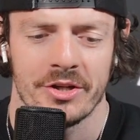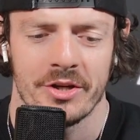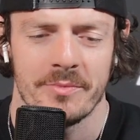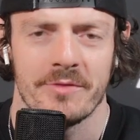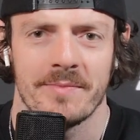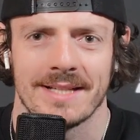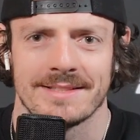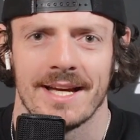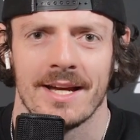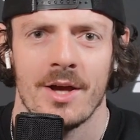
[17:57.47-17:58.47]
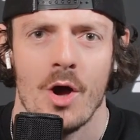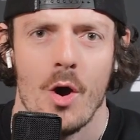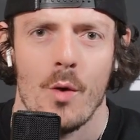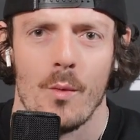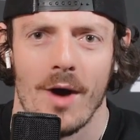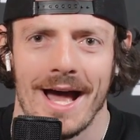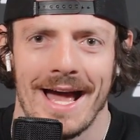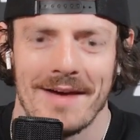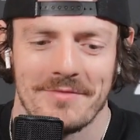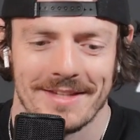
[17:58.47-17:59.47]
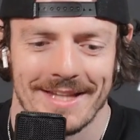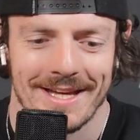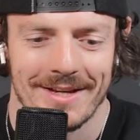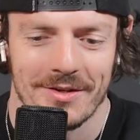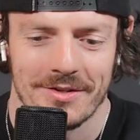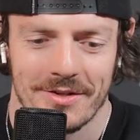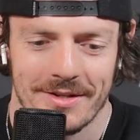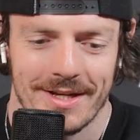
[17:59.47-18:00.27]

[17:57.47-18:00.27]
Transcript: Don't move past that. Why haven't they gotten on